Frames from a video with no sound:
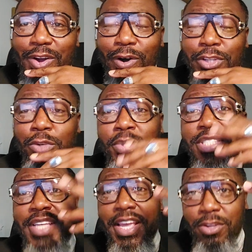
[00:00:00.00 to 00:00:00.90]
Or to
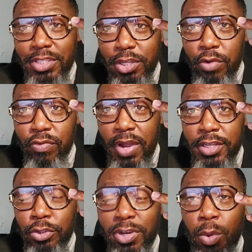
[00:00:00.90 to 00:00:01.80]
protect yourself,
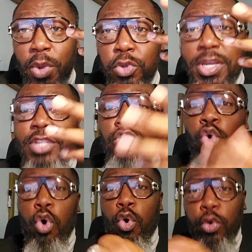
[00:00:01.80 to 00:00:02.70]
right? So that way you get to
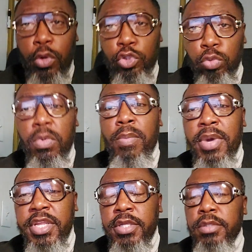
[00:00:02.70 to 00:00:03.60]
hold on to more
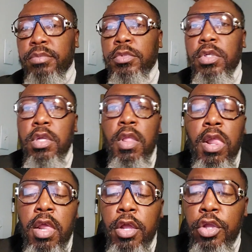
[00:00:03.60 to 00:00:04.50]
money.
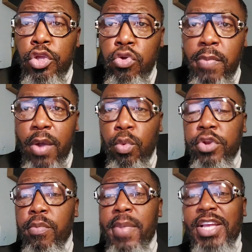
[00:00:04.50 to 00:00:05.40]
You might
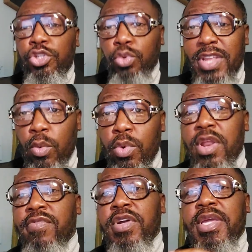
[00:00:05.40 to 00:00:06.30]
want to make sure that
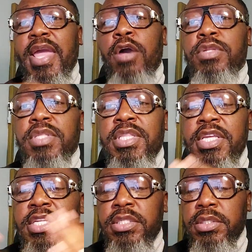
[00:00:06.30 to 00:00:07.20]
whatever account
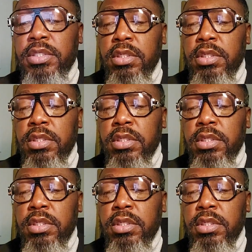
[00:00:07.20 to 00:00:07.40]
these